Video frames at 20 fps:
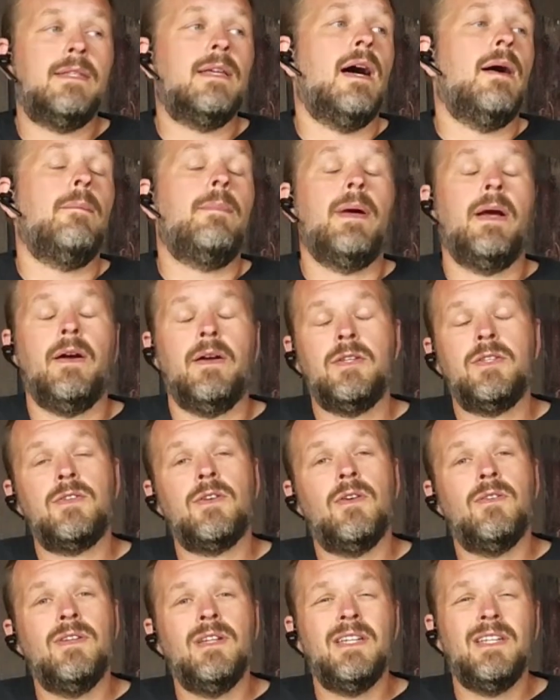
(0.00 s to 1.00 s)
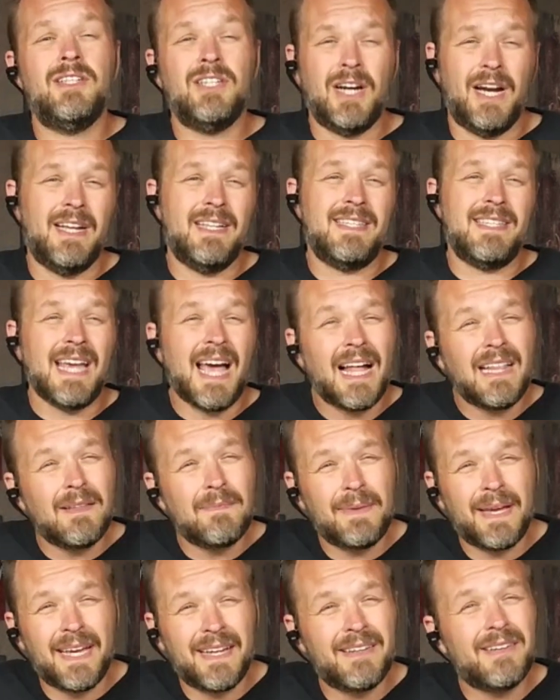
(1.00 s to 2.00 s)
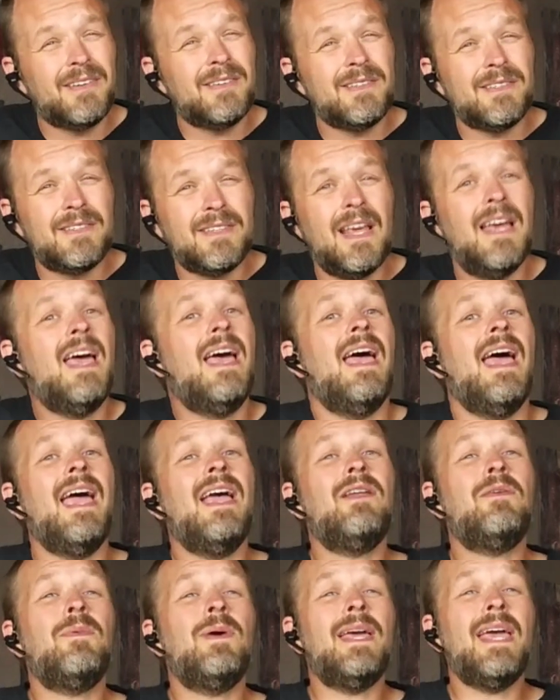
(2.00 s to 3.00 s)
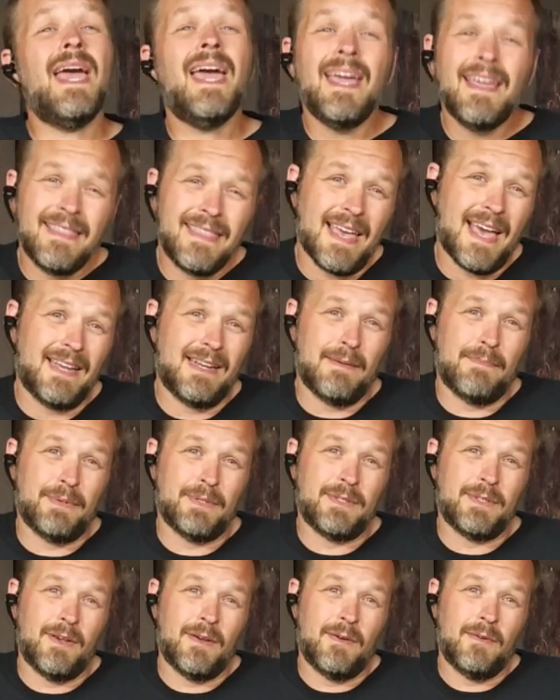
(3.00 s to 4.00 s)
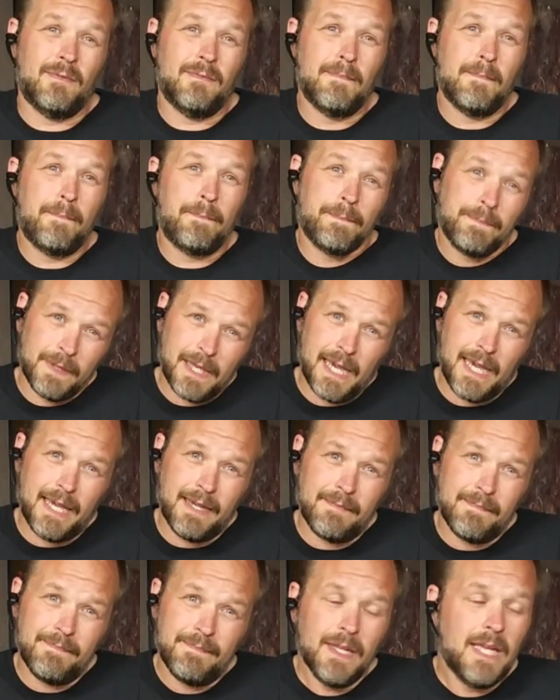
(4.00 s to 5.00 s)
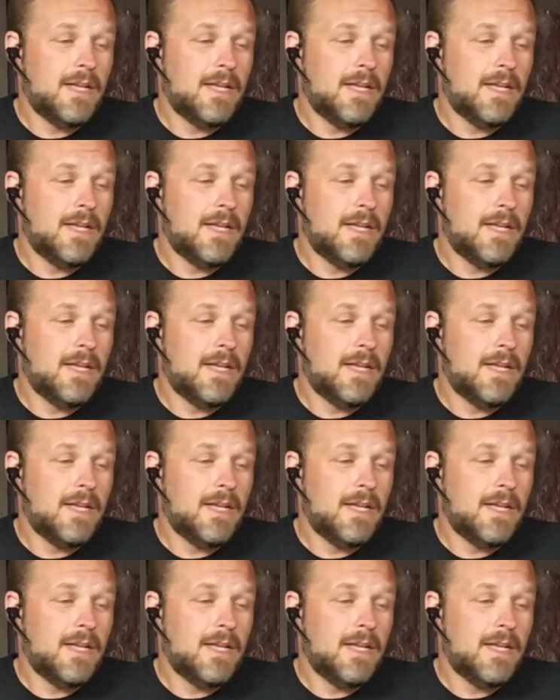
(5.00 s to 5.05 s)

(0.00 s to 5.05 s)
and Tom Paris turned into giant salamanders, and we hate that episode. Okay?